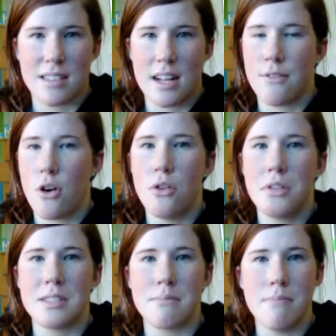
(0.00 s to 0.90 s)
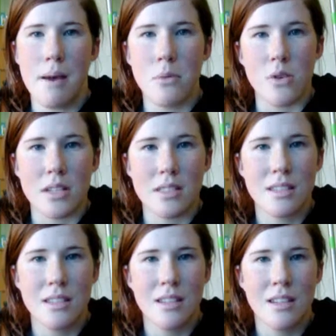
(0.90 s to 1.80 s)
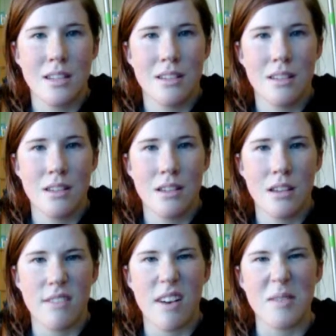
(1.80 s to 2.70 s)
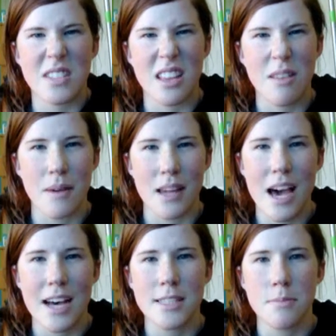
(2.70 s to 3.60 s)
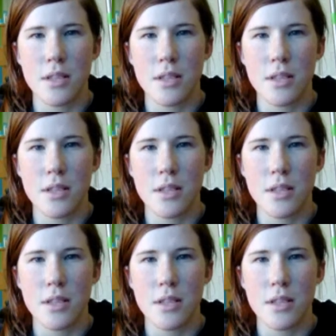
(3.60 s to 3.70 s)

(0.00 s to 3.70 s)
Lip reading: and I have all these memories of how much I love my cats.